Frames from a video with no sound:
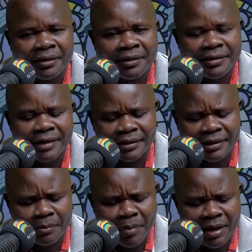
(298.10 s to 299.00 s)

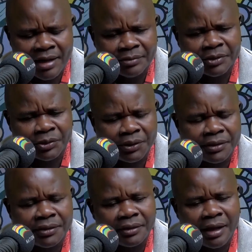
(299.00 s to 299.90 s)
just the balance
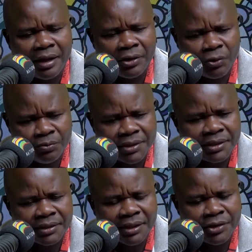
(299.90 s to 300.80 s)
between a lobby,
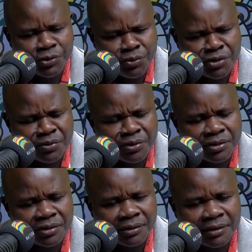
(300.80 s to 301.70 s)
a union,
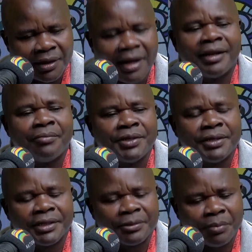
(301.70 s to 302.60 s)
and a
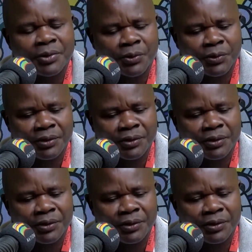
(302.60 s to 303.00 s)
business person.